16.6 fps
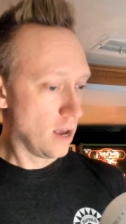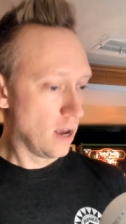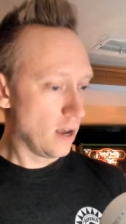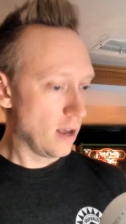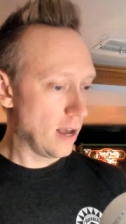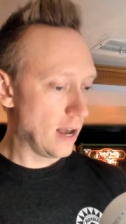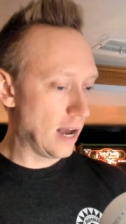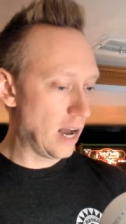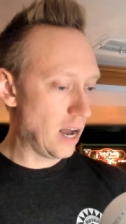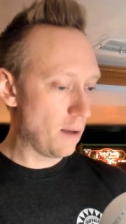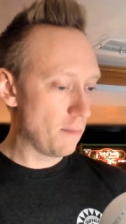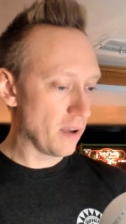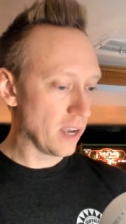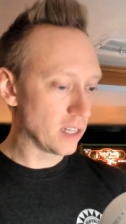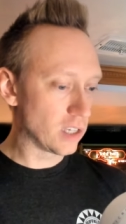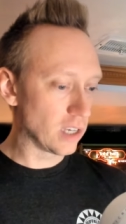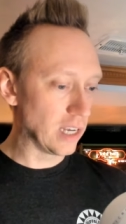
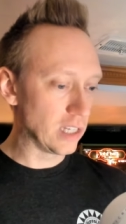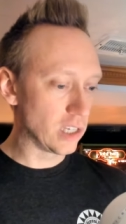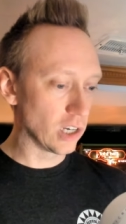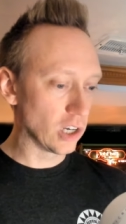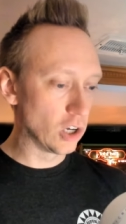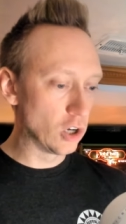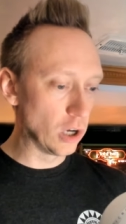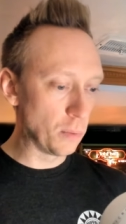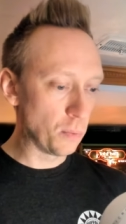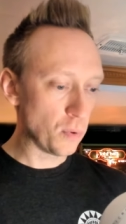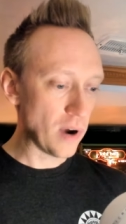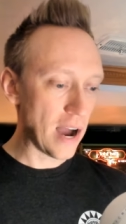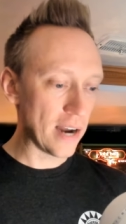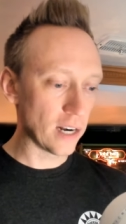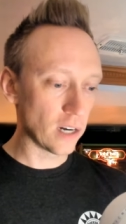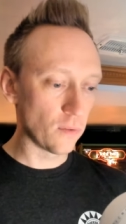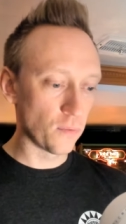It's a good
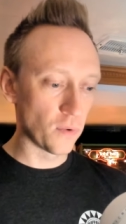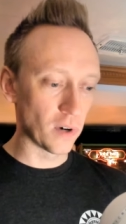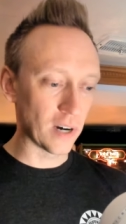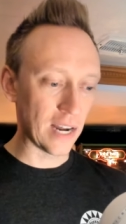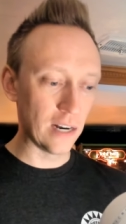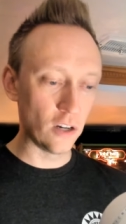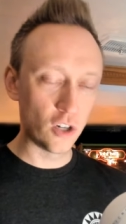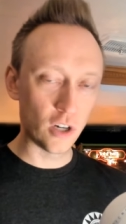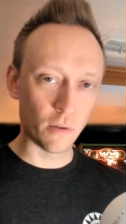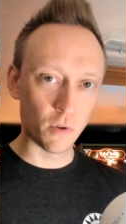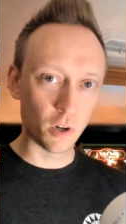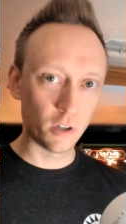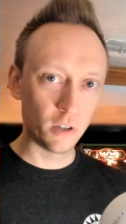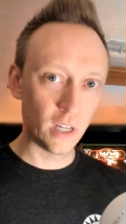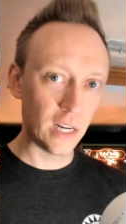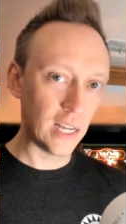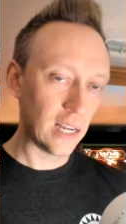product for kind of general
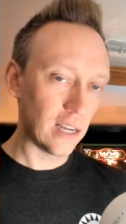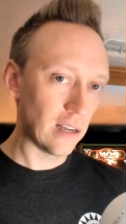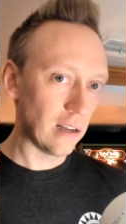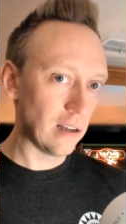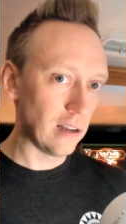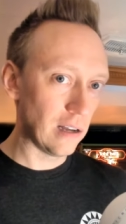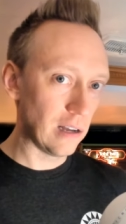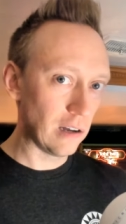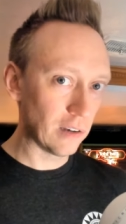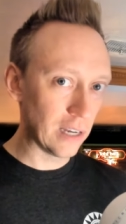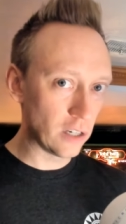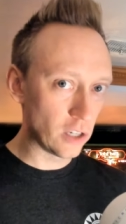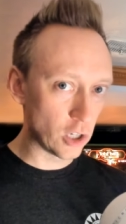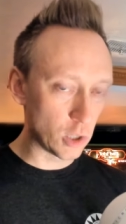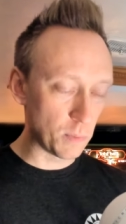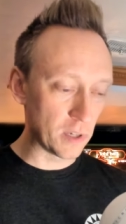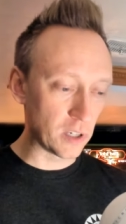cleaning. I'll get
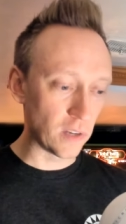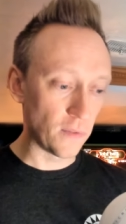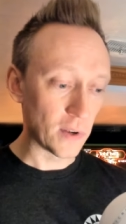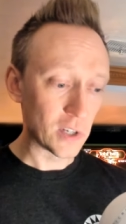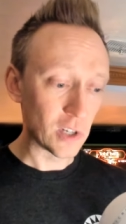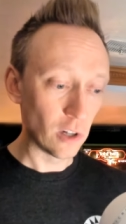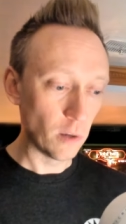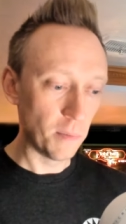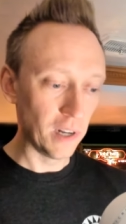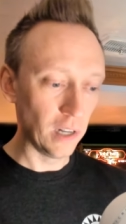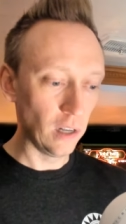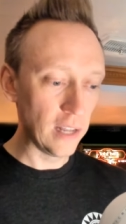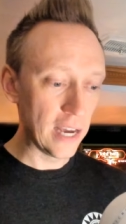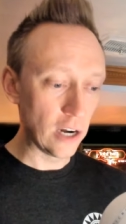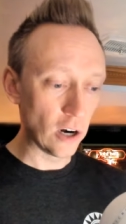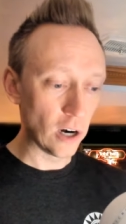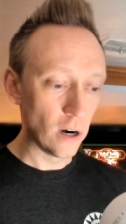into specifics a little bit
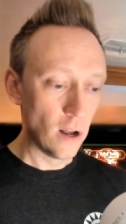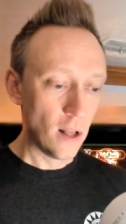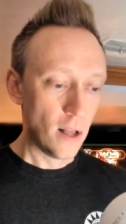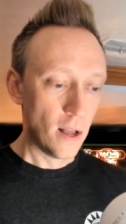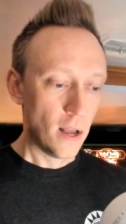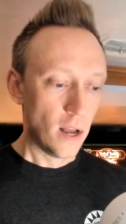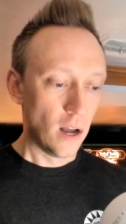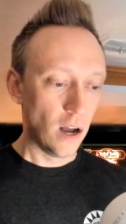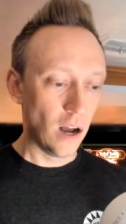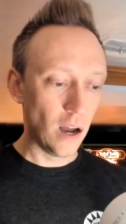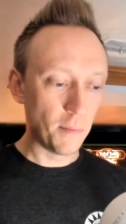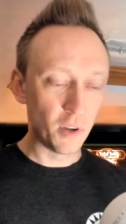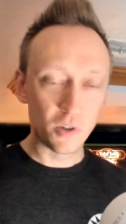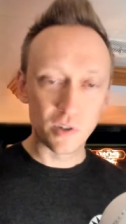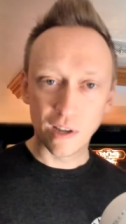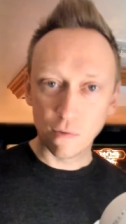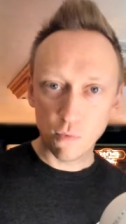later.
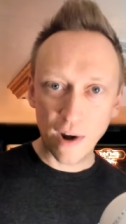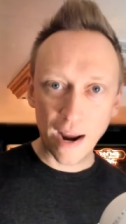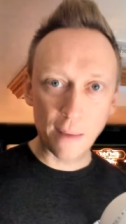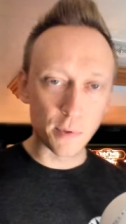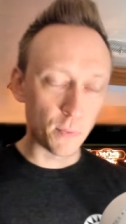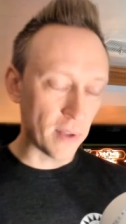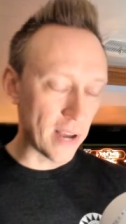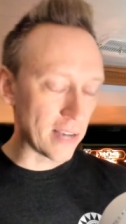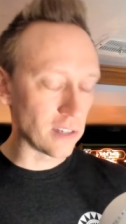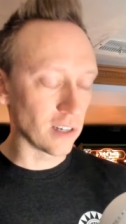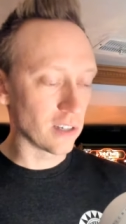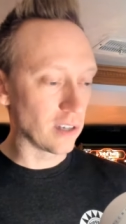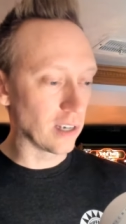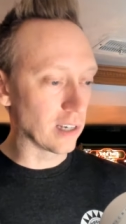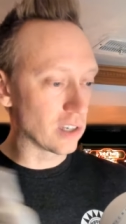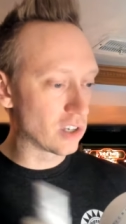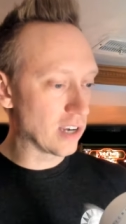Used on ramps, plastics,
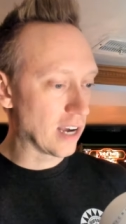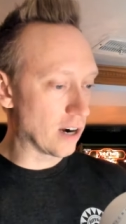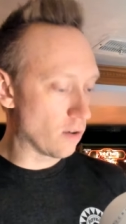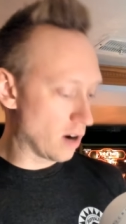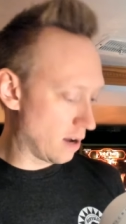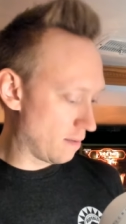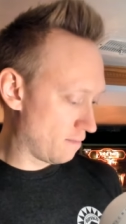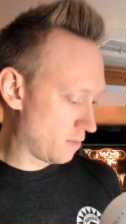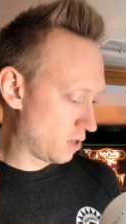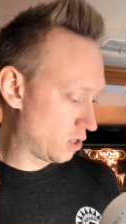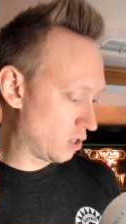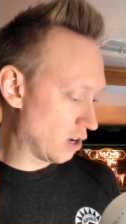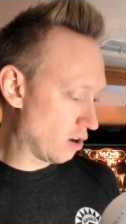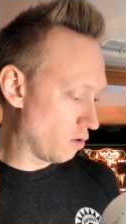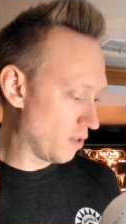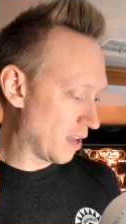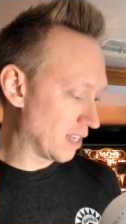etc.
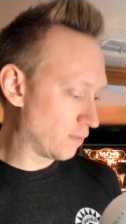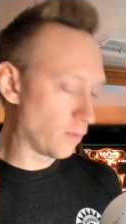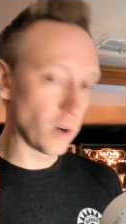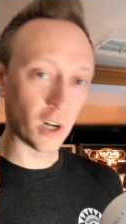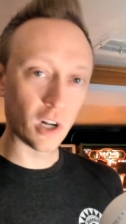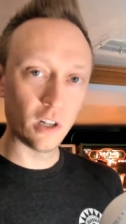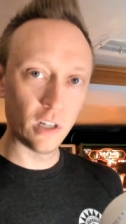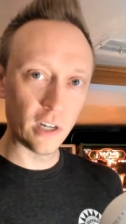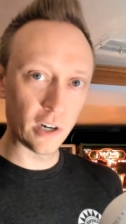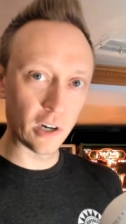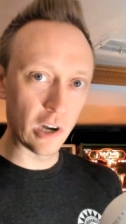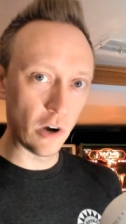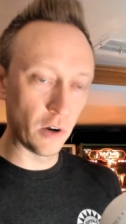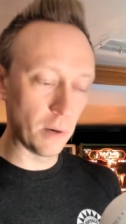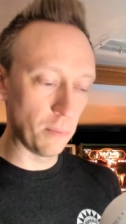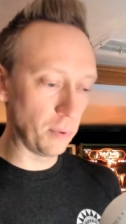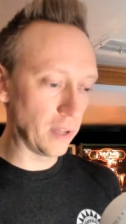So that's for
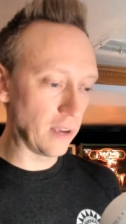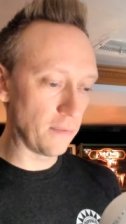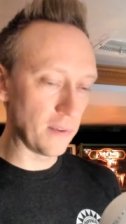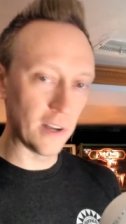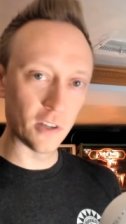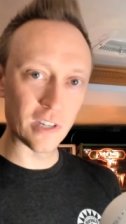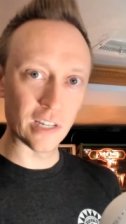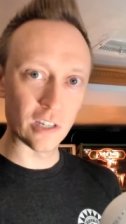clear-coated playfields. That's